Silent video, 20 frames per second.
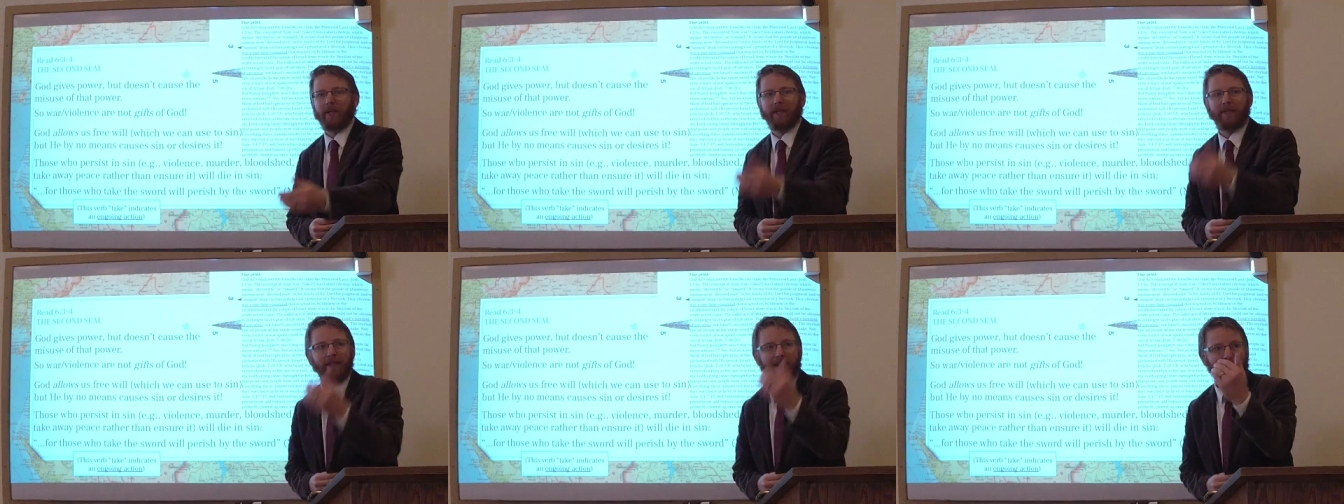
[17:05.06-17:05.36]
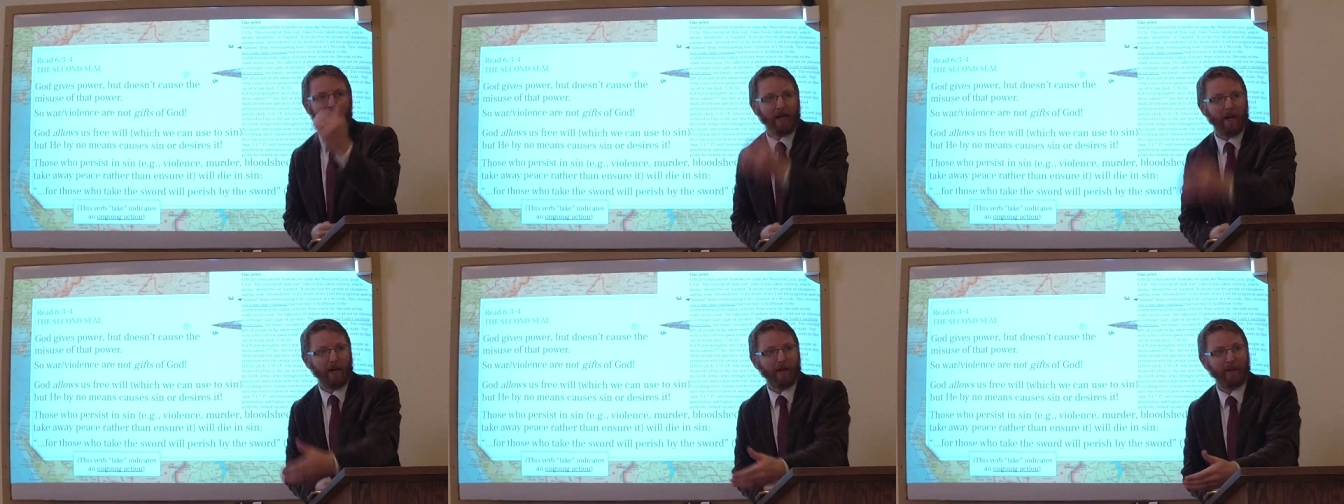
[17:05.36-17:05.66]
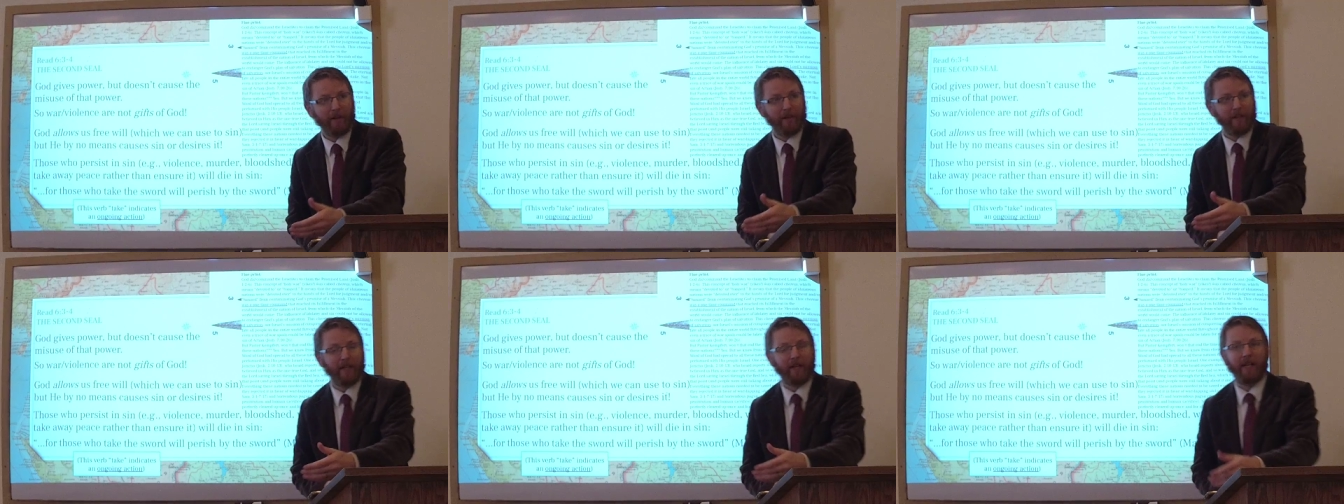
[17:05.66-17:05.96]
in and they
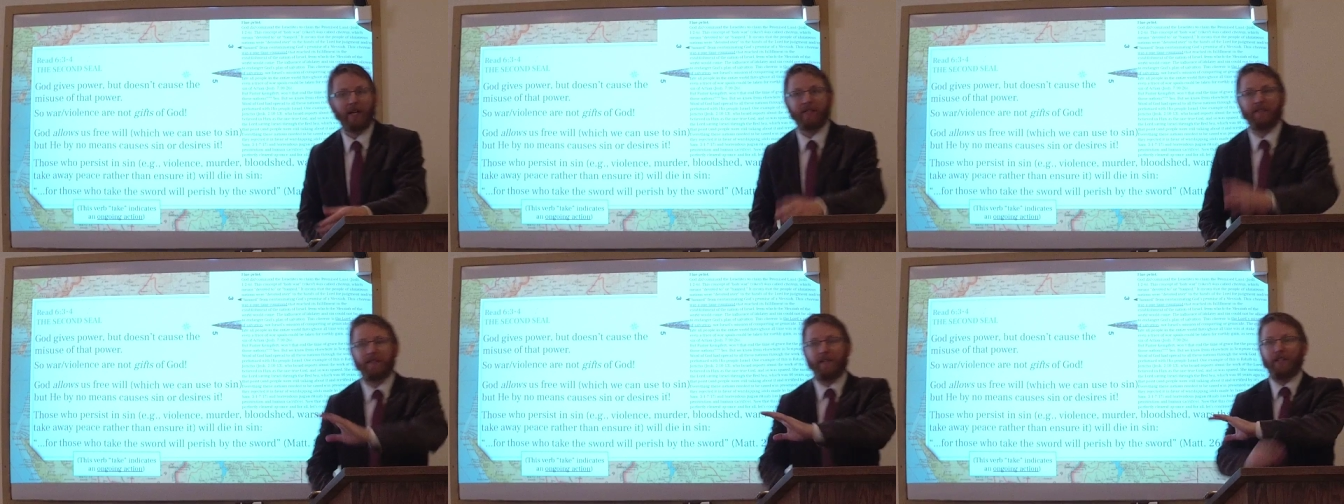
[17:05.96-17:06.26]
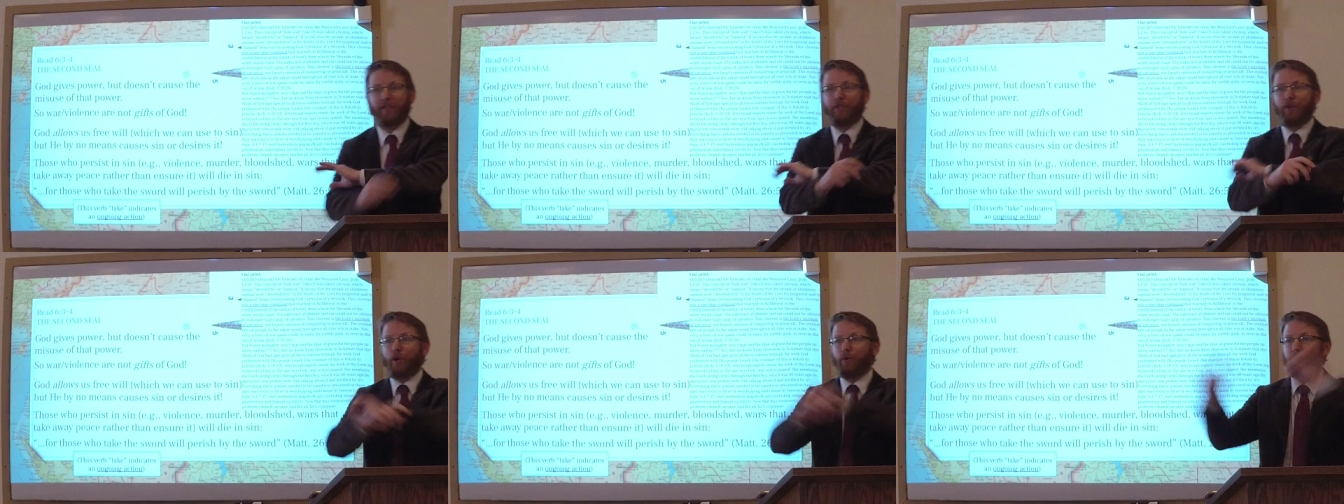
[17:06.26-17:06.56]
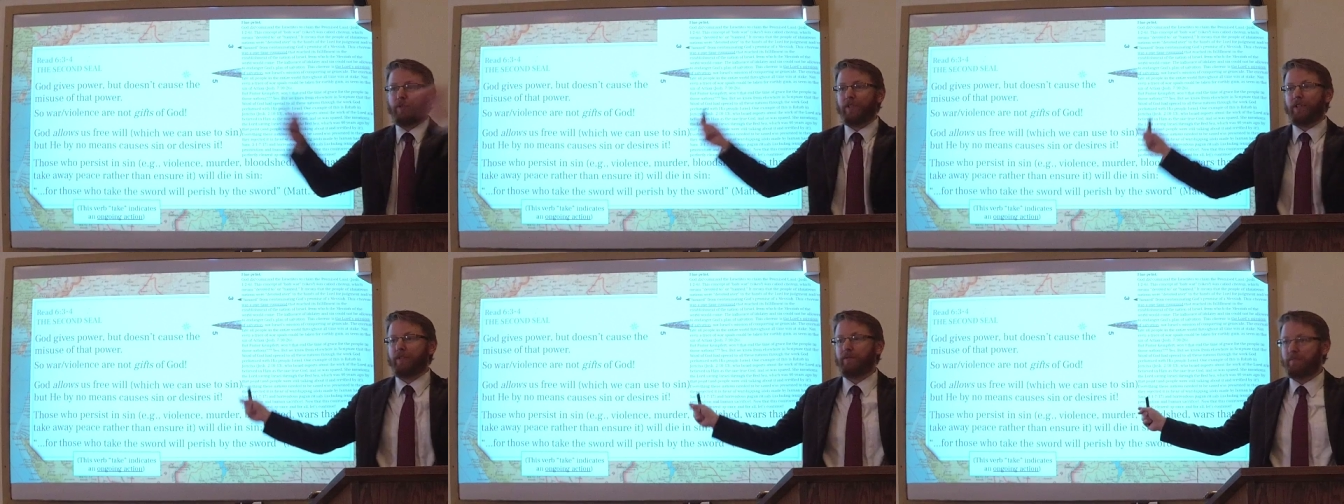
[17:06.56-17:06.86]
conquered, and God said,
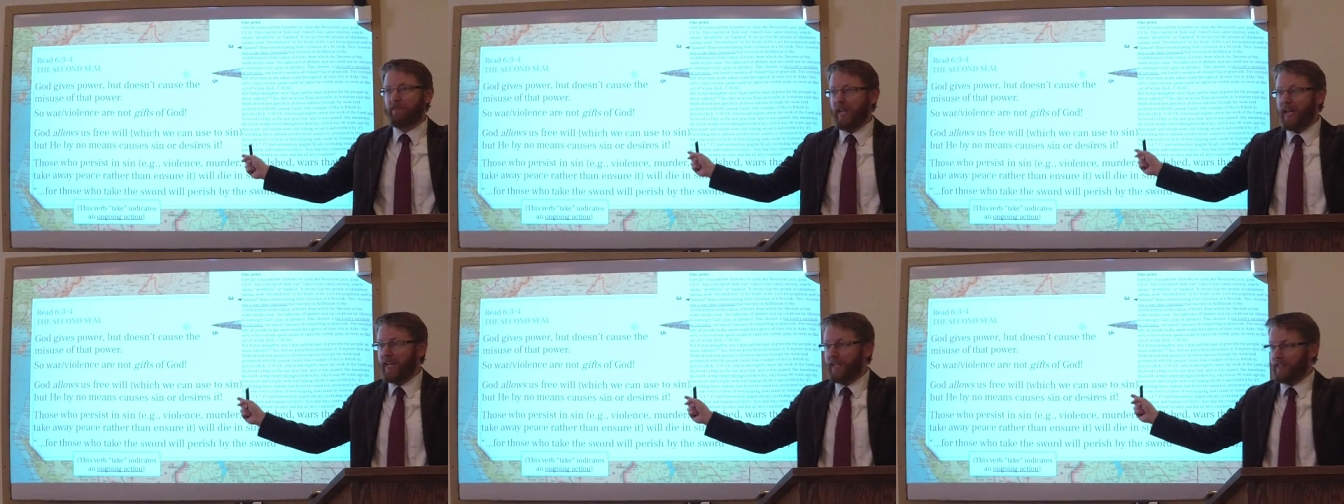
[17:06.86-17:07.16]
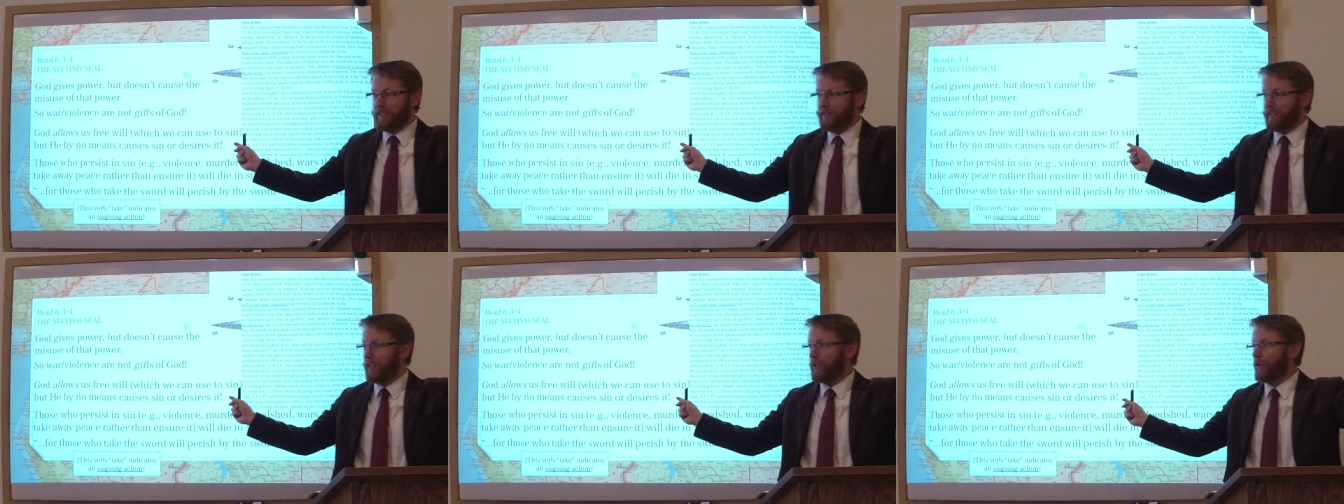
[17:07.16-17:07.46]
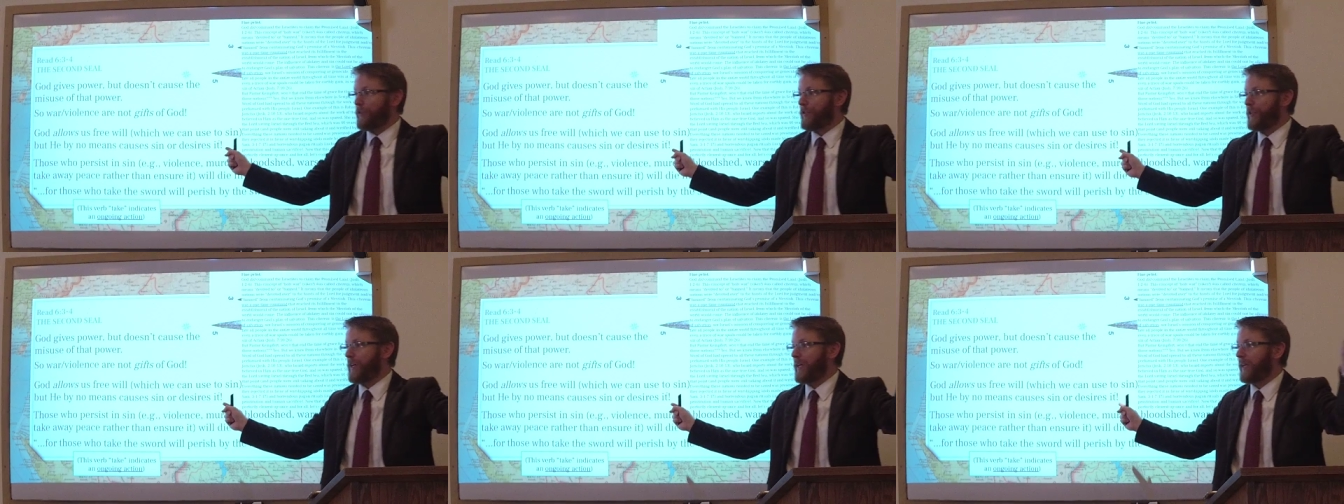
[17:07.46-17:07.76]
Don't take a
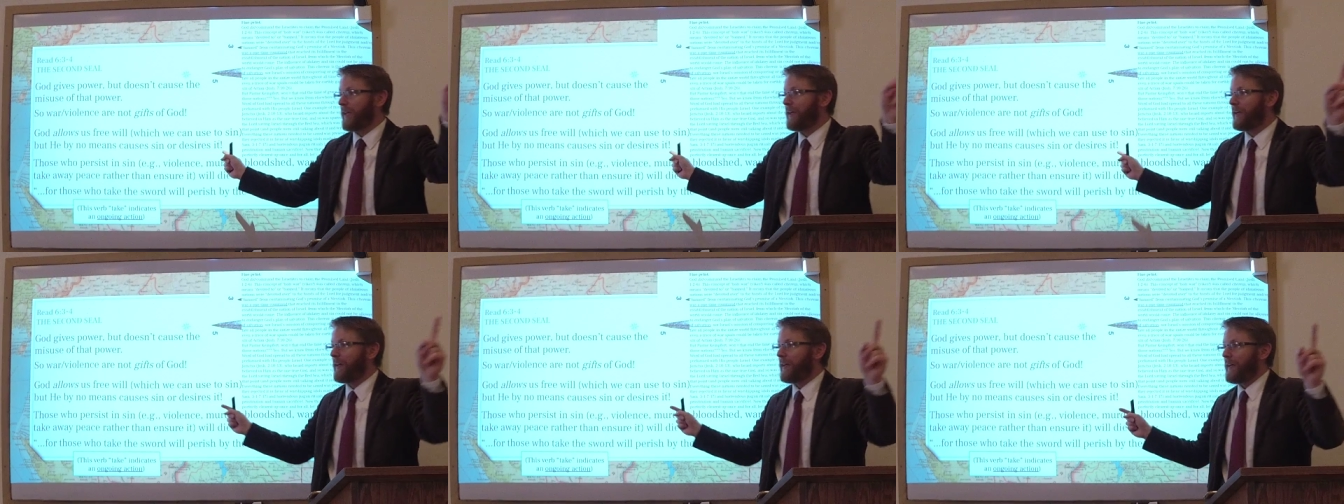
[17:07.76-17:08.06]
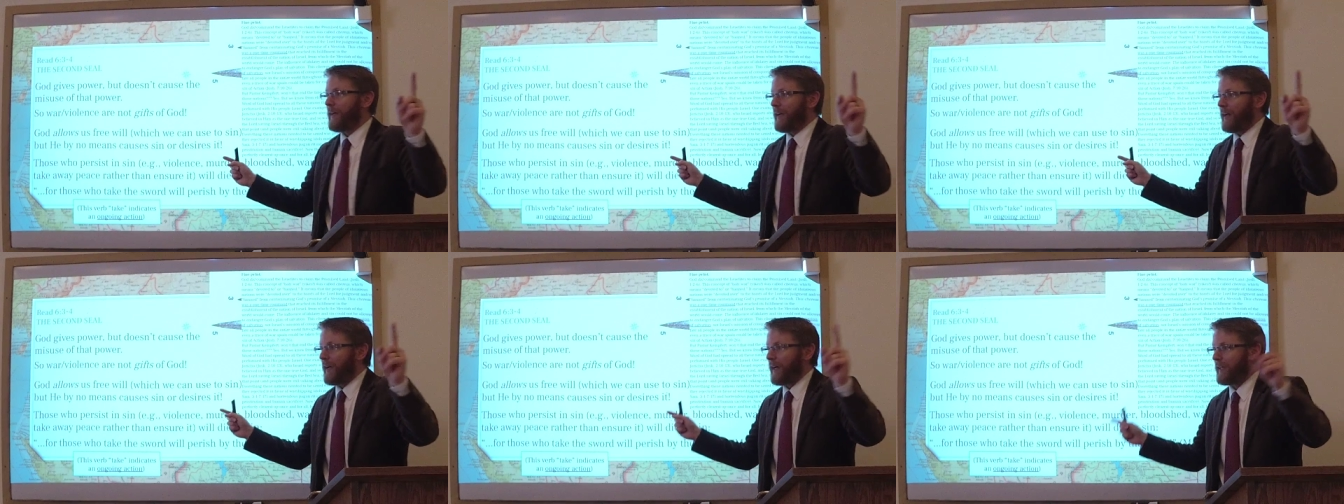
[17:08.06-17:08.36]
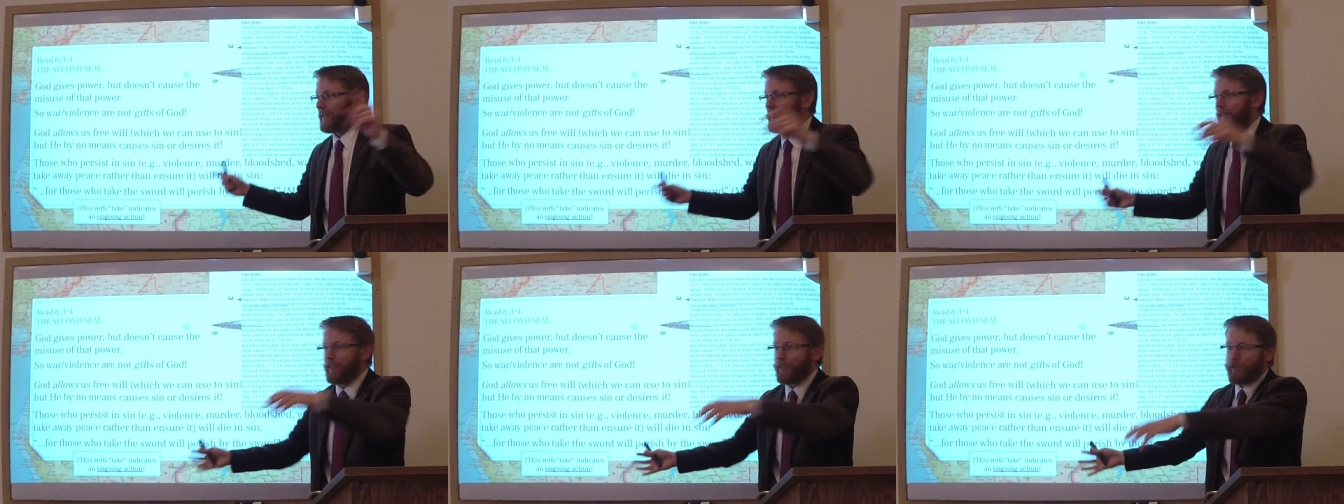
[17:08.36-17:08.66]
single thing.
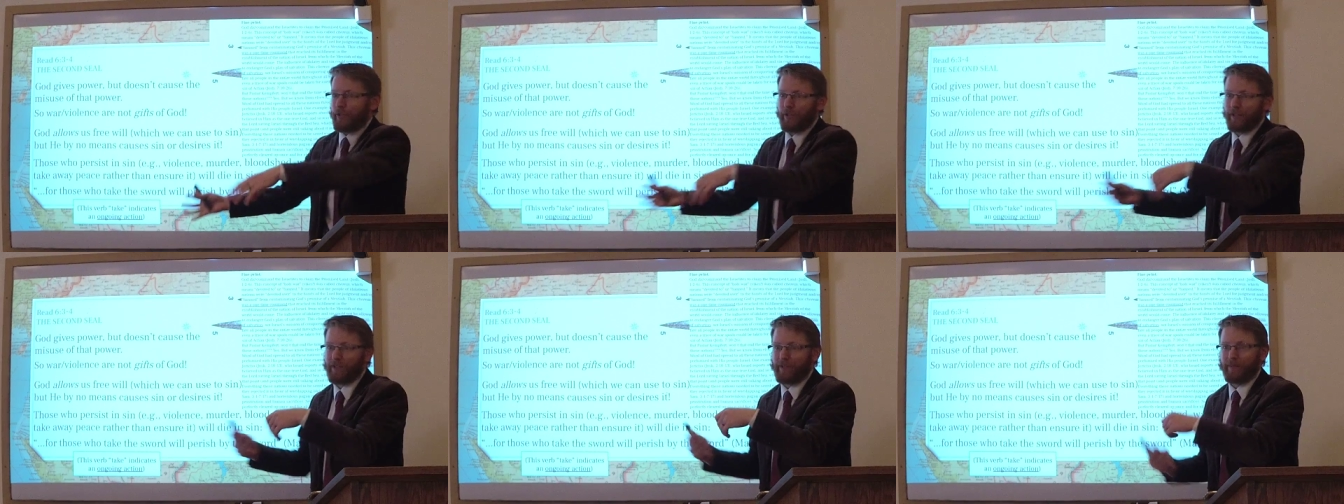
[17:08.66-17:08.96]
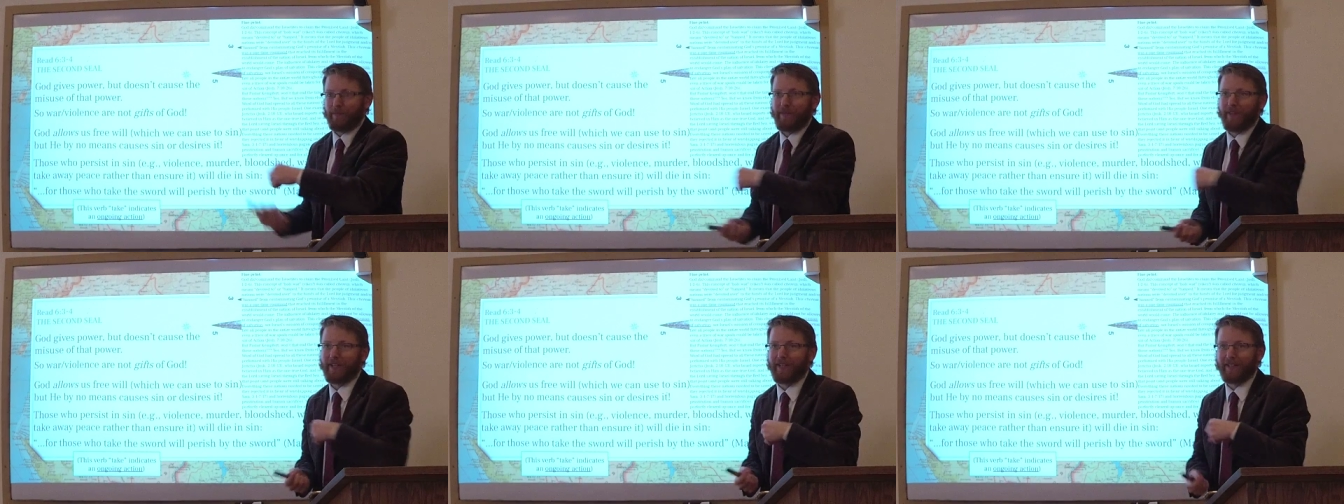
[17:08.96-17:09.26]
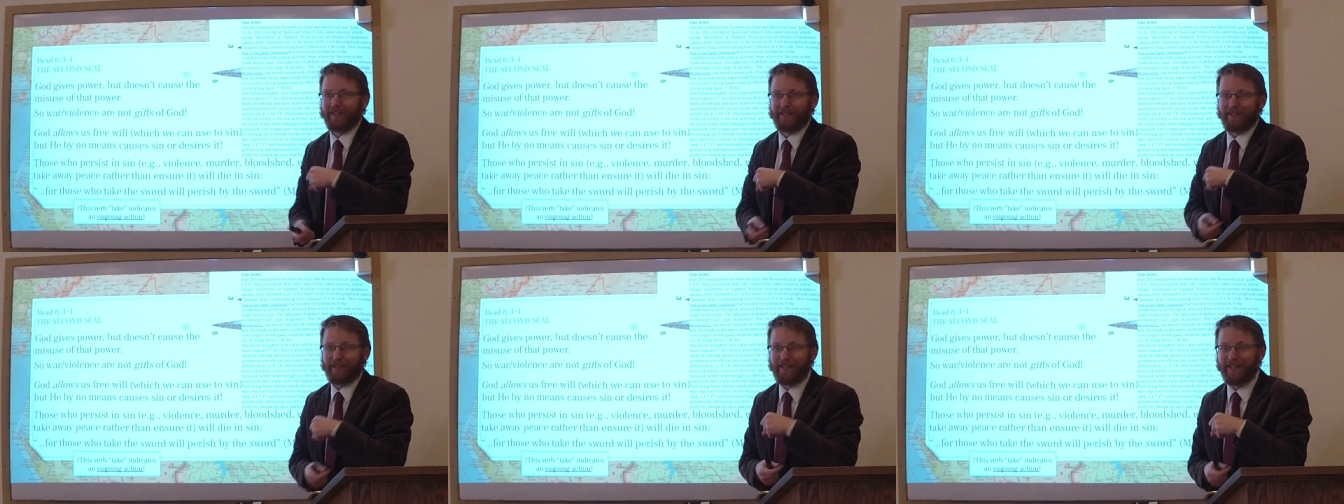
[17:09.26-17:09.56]
And he took some
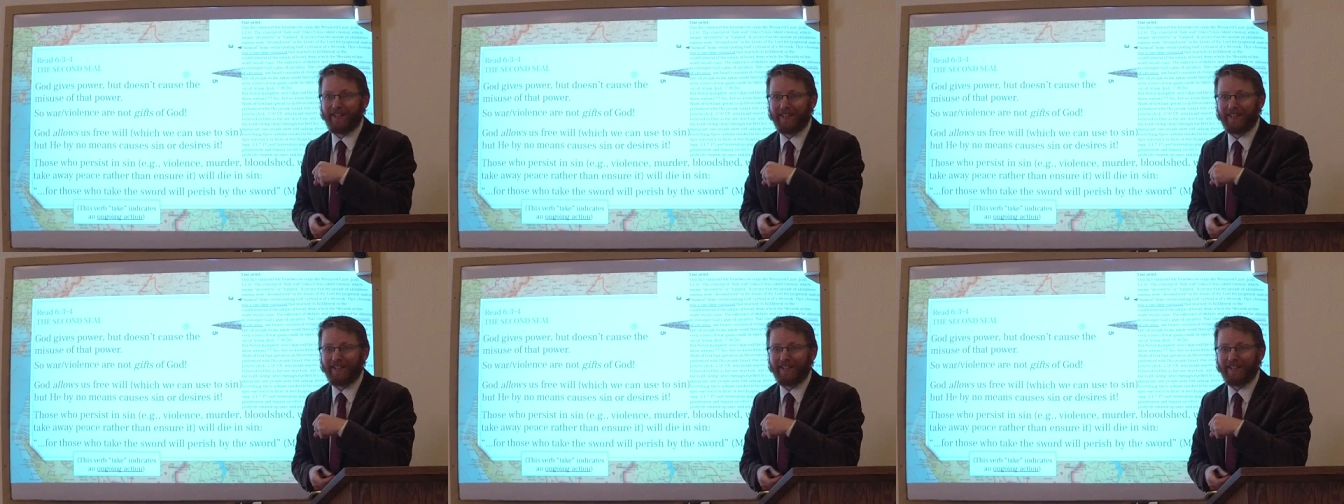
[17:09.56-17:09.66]
things